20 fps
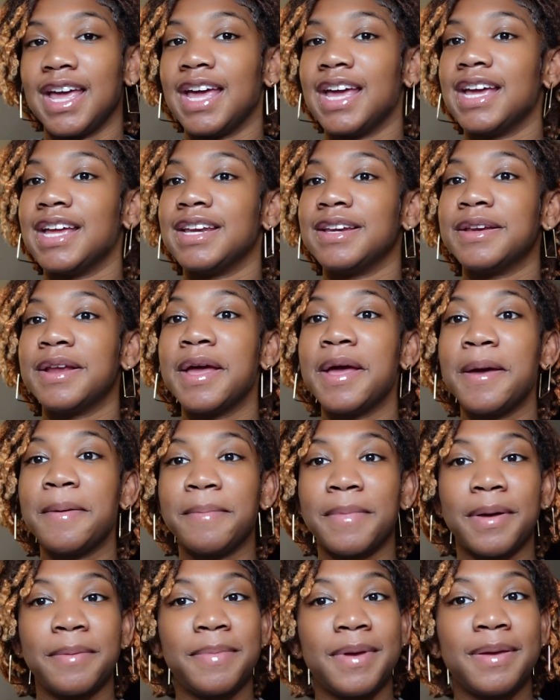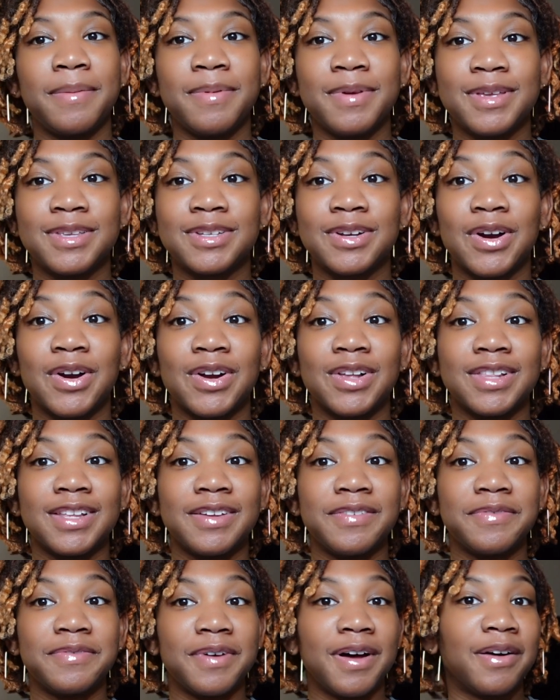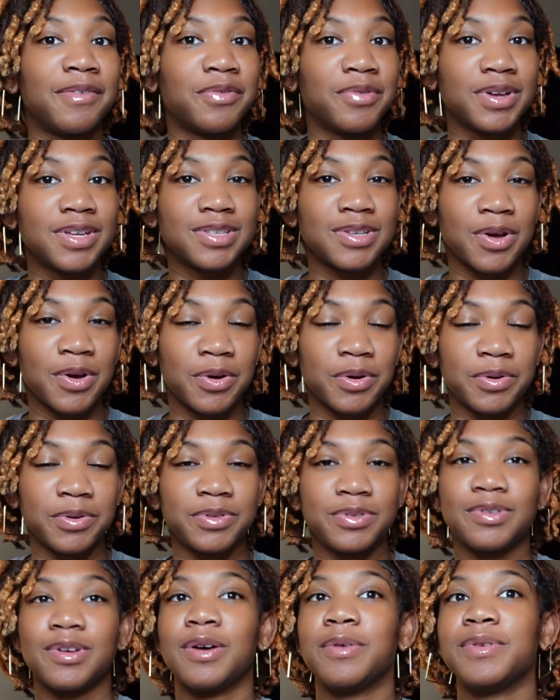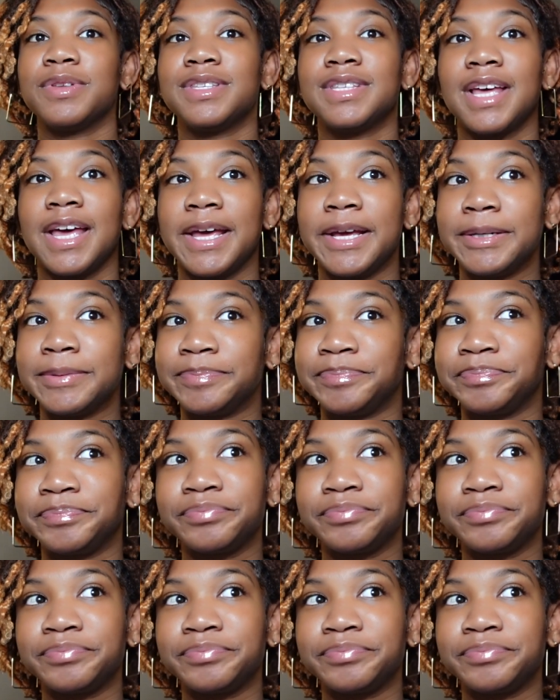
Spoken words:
And my baby is currently 5 weeks old, so I would say